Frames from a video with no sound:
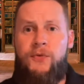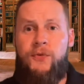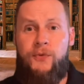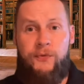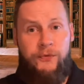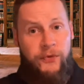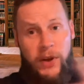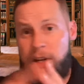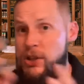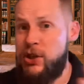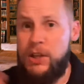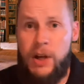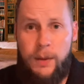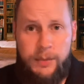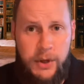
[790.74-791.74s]

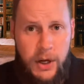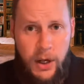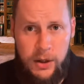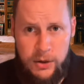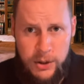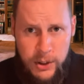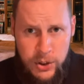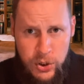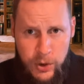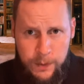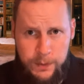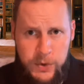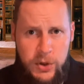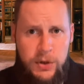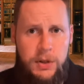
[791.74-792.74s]
finishing up the color sensor.
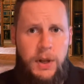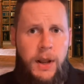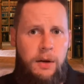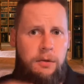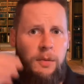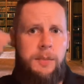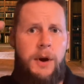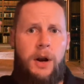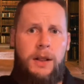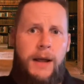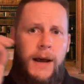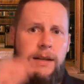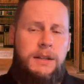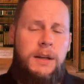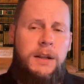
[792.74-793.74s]
So today will be our
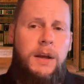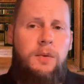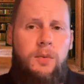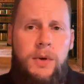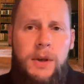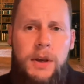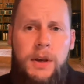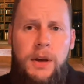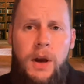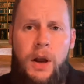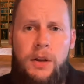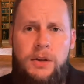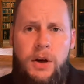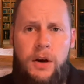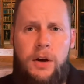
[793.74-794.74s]
last day that we
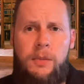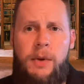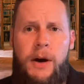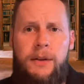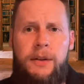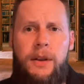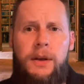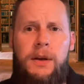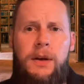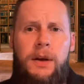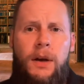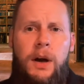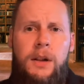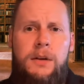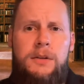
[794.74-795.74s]
talk about the
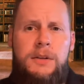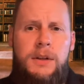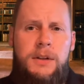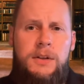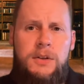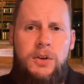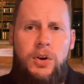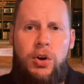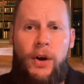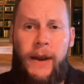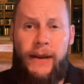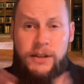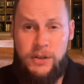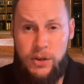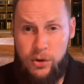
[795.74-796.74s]
color sensor
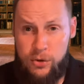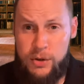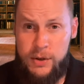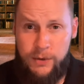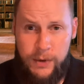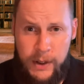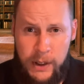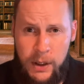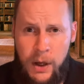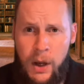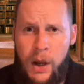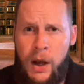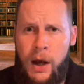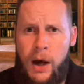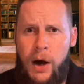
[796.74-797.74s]
exclusively.
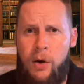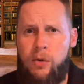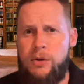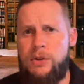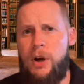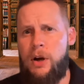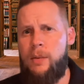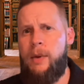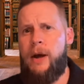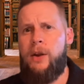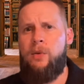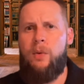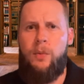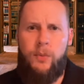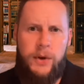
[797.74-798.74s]
We'll talk about
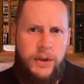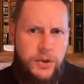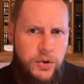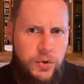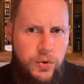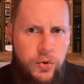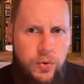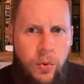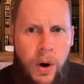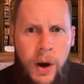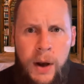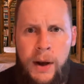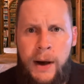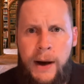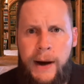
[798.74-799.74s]
it when we do
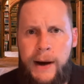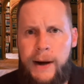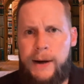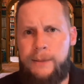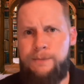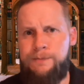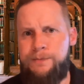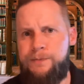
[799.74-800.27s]
some